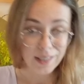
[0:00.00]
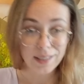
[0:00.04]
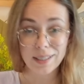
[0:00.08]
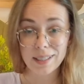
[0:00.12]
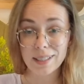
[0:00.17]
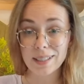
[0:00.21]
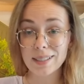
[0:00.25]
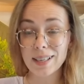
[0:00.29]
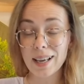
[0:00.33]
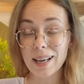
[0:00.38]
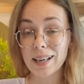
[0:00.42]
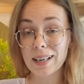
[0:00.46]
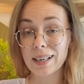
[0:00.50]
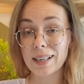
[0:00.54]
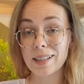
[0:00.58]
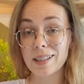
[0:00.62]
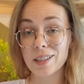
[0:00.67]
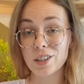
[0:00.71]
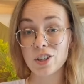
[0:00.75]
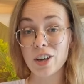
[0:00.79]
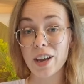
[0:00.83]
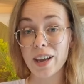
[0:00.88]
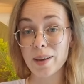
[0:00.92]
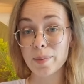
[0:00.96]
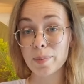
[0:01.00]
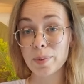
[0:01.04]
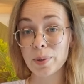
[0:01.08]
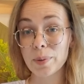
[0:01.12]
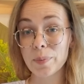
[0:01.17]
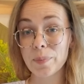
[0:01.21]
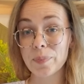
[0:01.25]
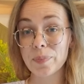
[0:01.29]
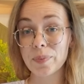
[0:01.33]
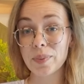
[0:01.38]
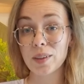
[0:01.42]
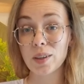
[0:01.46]
exactly the shape
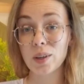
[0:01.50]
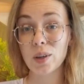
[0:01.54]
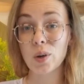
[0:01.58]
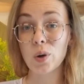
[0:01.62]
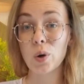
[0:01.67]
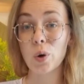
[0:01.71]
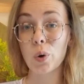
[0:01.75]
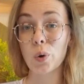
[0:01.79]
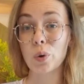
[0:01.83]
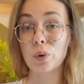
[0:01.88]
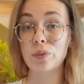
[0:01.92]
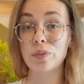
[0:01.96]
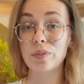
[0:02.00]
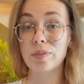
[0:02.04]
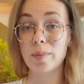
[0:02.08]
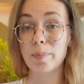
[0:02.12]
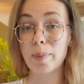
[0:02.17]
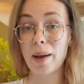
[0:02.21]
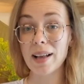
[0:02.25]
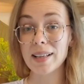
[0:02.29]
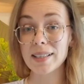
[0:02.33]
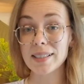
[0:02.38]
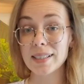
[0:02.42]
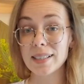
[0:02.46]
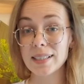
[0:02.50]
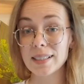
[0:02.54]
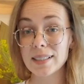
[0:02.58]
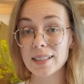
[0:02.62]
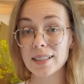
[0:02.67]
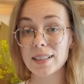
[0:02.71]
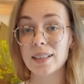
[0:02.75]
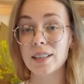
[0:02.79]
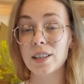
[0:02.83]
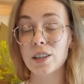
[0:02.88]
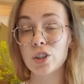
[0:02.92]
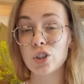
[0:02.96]
of the pattern,
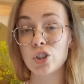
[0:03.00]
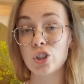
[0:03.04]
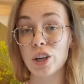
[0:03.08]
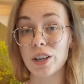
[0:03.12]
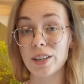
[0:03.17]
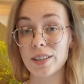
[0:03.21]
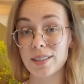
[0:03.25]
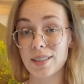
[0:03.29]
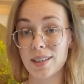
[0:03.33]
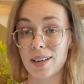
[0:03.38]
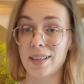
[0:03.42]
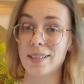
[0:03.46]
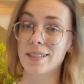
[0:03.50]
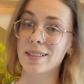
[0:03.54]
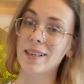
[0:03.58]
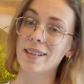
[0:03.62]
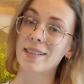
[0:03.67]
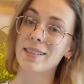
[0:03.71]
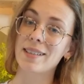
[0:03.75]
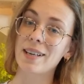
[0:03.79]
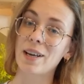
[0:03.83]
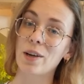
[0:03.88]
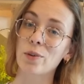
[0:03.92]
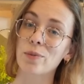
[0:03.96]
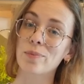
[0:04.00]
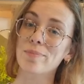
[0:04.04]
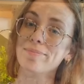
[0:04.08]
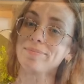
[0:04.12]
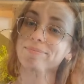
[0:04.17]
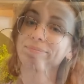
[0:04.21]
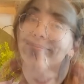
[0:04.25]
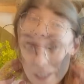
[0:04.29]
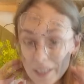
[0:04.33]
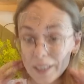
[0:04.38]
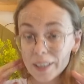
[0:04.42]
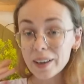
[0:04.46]
just I size down.
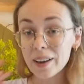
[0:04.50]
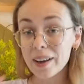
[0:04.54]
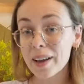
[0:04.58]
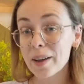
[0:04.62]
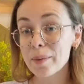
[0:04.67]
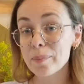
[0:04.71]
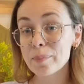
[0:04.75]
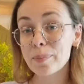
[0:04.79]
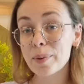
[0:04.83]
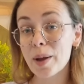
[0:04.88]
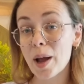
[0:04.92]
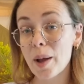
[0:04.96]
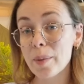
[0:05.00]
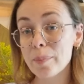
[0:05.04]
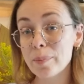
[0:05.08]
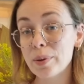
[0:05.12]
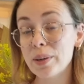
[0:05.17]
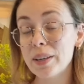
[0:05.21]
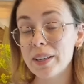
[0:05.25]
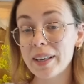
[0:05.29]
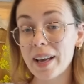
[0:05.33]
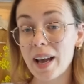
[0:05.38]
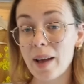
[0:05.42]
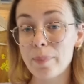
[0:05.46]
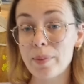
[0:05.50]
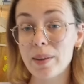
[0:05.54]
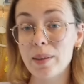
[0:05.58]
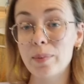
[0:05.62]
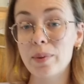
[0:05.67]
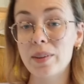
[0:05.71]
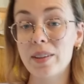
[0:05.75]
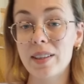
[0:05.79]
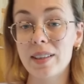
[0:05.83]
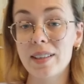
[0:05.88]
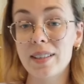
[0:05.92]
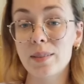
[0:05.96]
Now I'm pretty happy
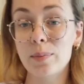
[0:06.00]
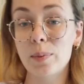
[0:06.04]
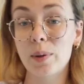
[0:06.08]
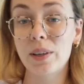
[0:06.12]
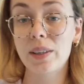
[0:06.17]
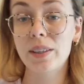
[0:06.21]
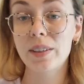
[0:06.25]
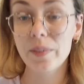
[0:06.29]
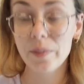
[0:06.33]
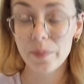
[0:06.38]
with this one.